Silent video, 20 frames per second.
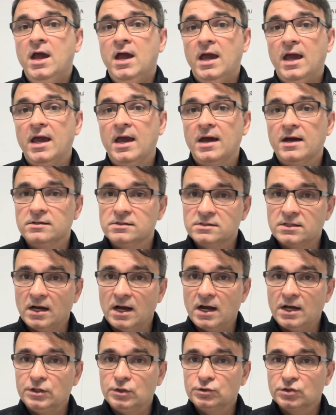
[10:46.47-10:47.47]
and
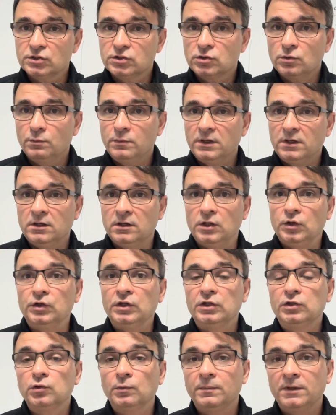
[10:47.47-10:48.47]
you
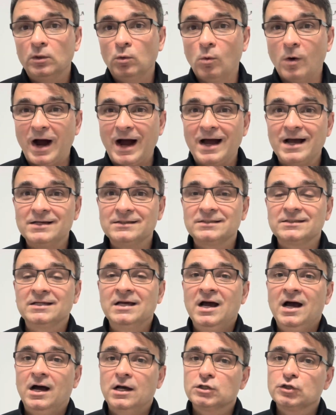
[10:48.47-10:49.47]
need to be wise
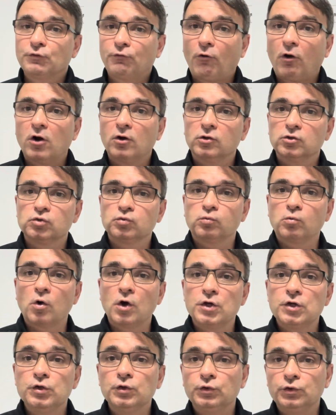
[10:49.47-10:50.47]
as far as
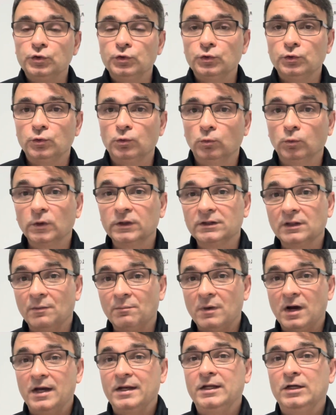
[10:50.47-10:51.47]
what you do with the
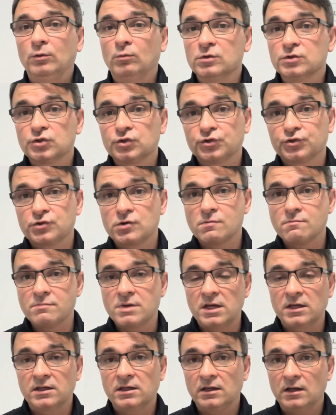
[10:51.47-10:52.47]
money. Once you start
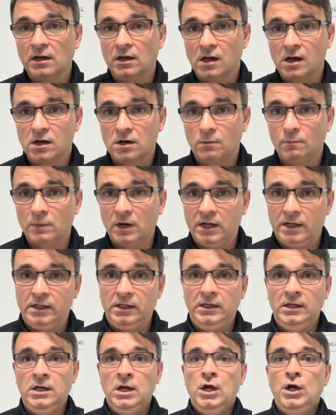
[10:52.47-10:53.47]
making a lot of
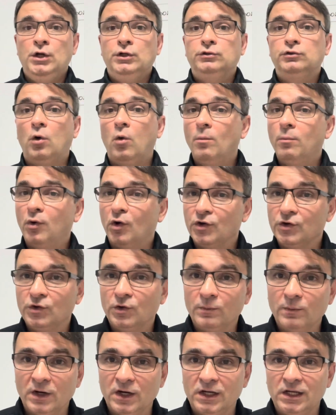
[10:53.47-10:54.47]
money, don't burn your
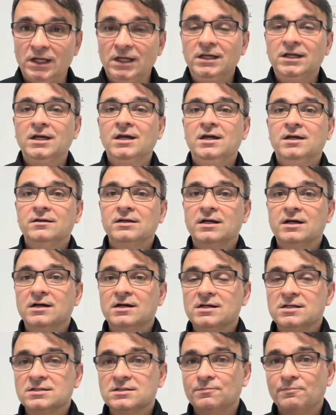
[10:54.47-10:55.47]
money,
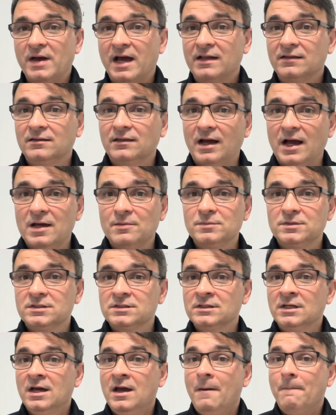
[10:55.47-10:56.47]
because bad
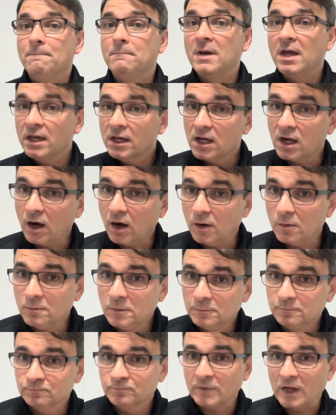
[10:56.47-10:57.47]
times may
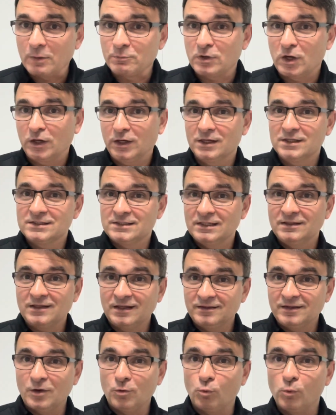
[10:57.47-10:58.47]
come. I'm not going to say
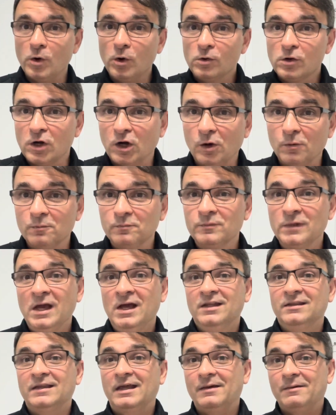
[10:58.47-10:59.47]
that they will come.
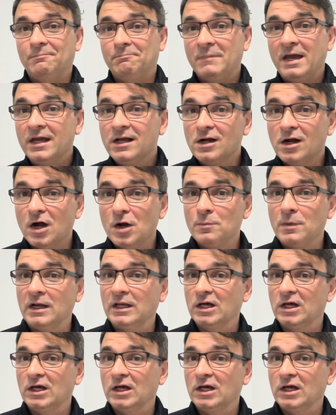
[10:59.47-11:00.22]
They may come.